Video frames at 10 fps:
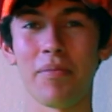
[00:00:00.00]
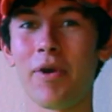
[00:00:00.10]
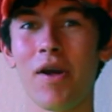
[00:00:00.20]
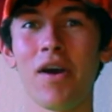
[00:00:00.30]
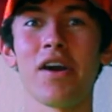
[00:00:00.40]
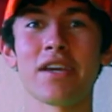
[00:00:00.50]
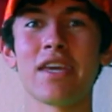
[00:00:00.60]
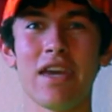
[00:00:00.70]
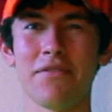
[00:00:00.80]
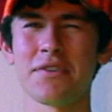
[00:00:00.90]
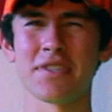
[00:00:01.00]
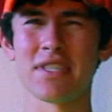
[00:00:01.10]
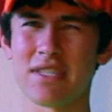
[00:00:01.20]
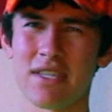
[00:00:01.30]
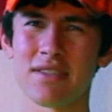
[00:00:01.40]
ball hawking ever
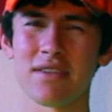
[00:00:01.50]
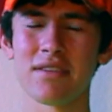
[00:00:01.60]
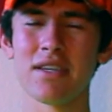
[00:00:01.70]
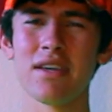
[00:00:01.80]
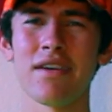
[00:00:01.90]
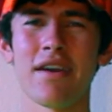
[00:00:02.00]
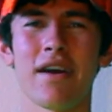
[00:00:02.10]
statistically,